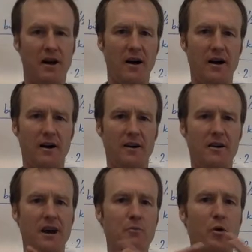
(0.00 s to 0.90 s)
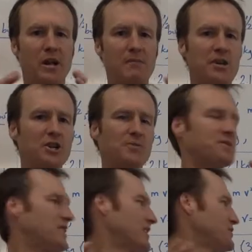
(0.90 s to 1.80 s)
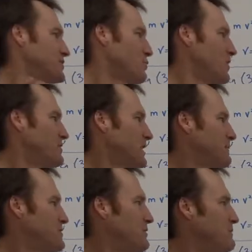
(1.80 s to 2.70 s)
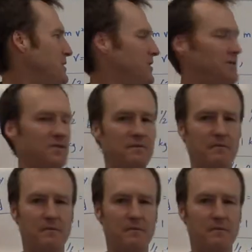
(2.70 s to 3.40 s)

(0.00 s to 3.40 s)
9.8 meters per second squared times 3 meters.